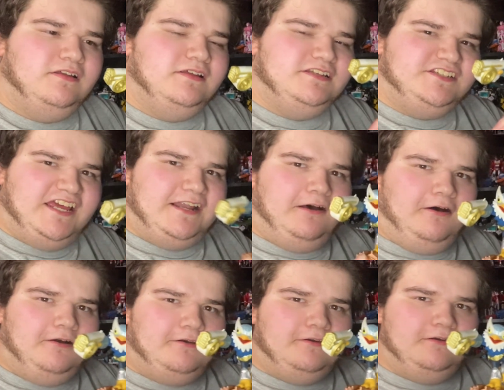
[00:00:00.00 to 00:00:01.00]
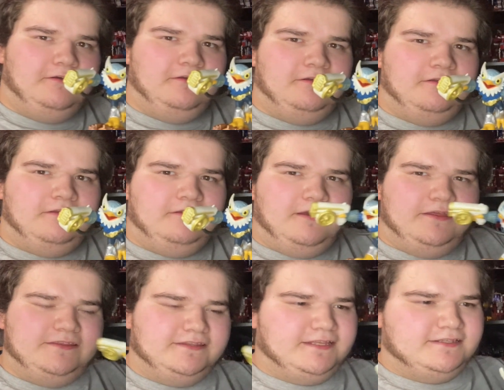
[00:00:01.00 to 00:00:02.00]
Jethawk. I
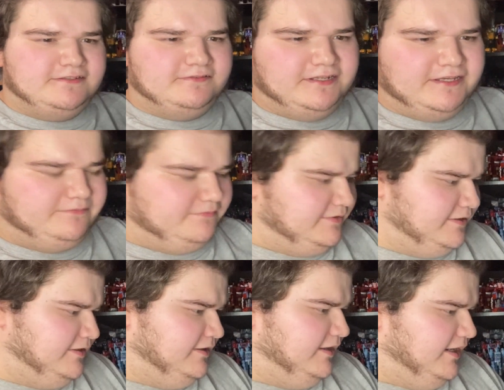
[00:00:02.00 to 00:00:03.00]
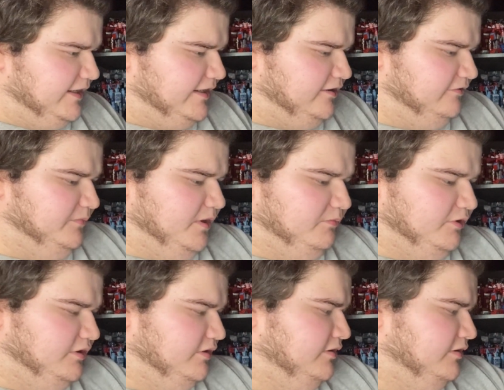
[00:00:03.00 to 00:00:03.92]
think that's your name. I can't remember.